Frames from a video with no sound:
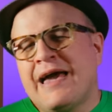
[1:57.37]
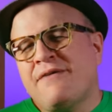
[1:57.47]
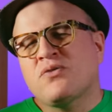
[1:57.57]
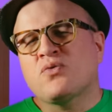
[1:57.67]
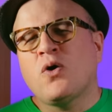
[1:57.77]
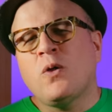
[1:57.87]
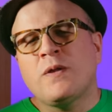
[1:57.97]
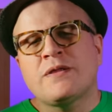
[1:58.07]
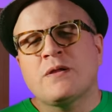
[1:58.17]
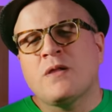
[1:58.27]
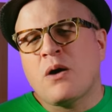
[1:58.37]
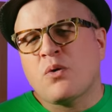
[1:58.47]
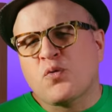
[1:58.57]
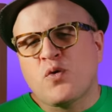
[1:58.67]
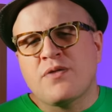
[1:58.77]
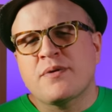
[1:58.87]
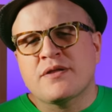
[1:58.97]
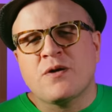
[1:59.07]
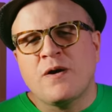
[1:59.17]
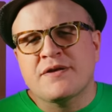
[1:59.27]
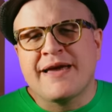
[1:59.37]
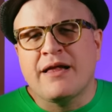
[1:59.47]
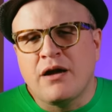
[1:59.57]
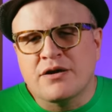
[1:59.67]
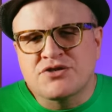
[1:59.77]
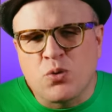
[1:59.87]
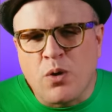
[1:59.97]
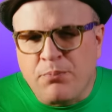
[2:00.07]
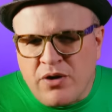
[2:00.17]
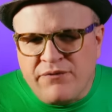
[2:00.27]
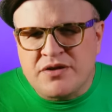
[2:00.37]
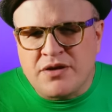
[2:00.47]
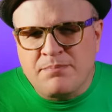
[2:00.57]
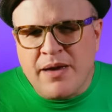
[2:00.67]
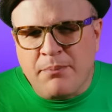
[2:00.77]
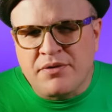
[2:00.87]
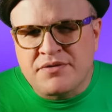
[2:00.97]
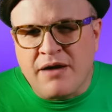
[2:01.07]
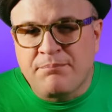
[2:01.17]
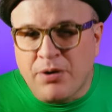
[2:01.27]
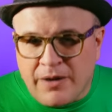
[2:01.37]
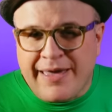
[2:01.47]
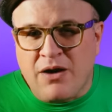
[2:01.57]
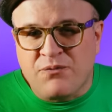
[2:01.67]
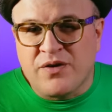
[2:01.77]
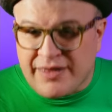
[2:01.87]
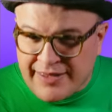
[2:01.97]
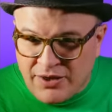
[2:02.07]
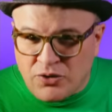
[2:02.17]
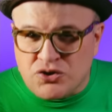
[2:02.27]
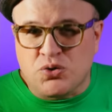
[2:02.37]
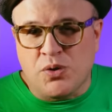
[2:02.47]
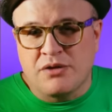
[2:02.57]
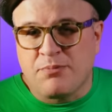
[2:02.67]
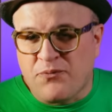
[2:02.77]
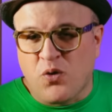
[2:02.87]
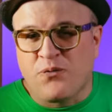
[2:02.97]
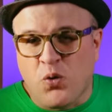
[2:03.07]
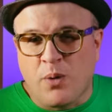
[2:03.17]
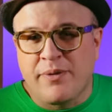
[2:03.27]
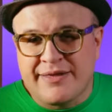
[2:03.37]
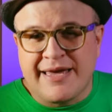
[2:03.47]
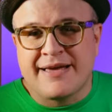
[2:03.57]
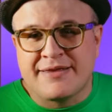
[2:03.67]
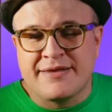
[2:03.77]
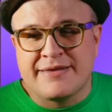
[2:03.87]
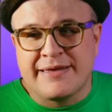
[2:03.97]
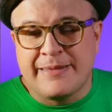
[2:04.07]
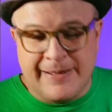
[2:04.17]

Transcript: Kevin Rowland, along with rhythm guitarist Al Archer, were previously members of punk outfit The Killjoys before forming Dexys in